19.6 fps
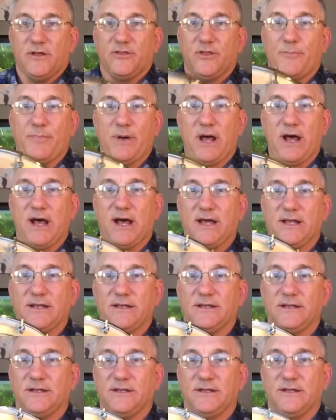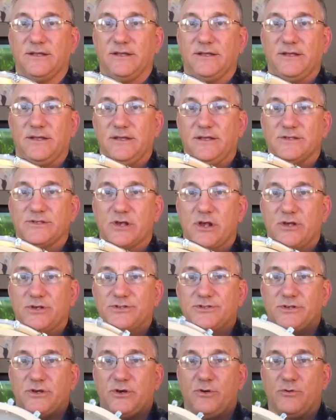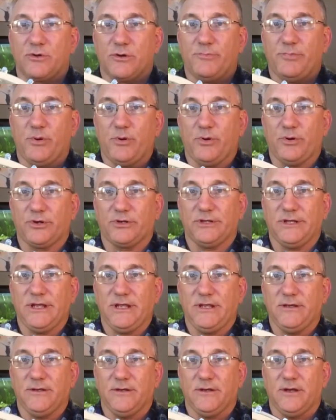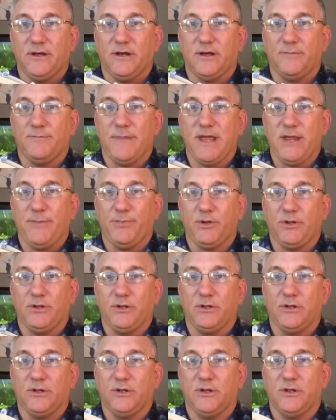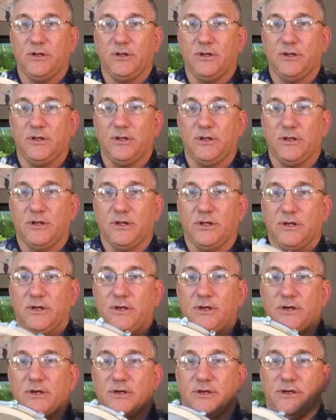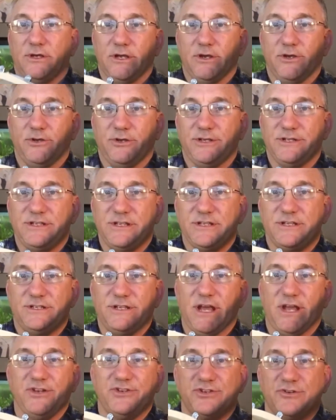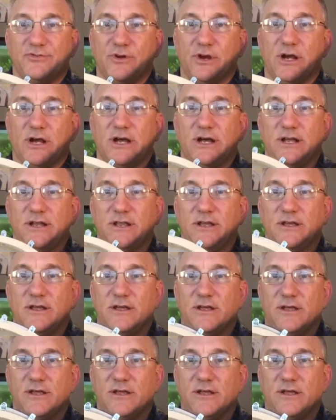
The pot is also reportedly uh, maple. Here you can see the tension rod.